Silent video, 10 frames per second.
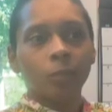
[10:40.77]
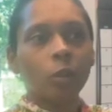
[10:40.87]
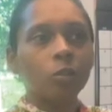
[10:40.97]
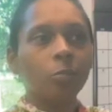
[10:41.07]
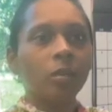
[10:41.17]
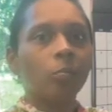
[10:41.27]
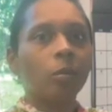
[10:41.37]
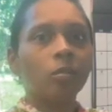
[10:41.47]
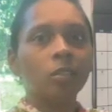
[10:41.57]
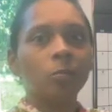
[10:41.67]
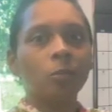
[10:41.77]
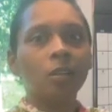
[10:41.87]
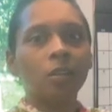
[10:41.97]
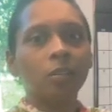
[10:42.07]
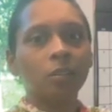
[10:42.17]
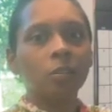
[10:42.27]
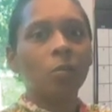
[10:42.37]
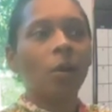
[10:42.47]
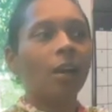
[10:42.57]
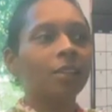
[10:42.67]
Those be the boldest ones. You know
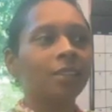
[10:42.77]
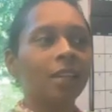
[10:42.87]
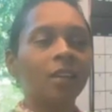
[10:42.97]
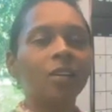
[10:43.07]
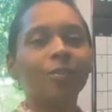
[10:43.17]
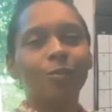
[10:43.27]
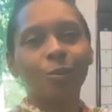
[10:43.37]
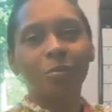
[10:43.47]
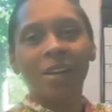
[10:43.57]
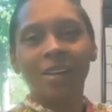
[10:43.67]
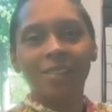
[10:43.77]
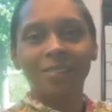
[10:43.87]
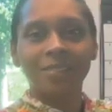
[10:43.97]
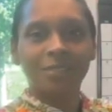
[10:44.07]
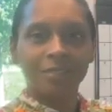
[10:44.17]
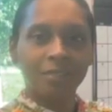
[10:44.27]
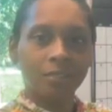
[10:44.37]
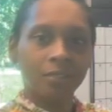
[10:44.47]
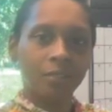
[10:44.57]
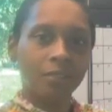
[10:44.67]
why? Because they hurting real bad.
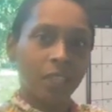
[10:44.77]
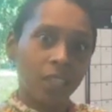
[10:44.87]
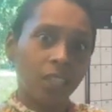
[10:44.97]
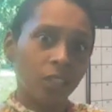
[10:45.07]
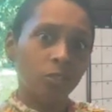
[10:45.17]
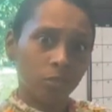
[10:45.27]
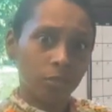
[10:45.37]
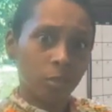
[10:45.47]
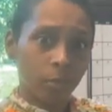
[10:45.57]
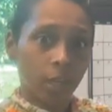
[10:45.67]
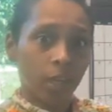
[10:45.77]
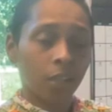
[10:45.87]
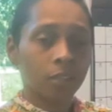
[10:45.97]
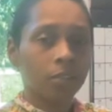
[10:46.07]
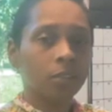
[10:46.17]
They need you real bad.